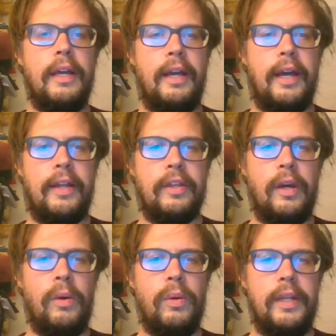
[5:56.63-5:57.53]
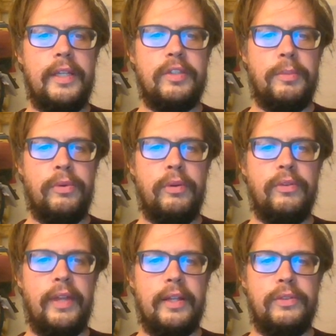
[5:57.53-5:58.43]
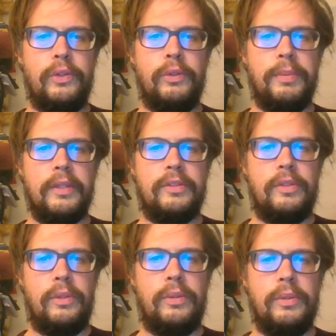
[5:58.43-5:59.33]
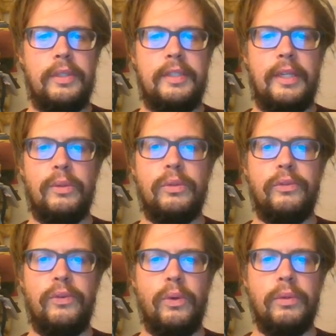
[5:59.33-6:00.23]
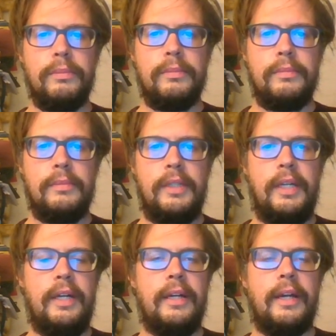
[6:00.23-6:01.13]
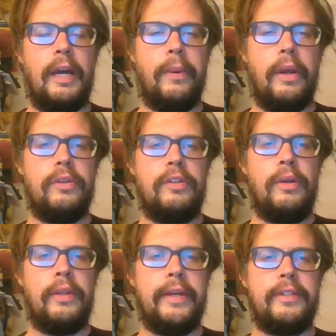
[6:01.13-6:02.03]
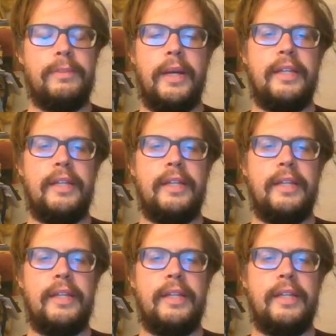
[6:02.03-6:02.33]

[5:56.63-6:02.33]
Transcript: And the goal is to prove that 2 plus 2 is equal to 4. And we're going to do this by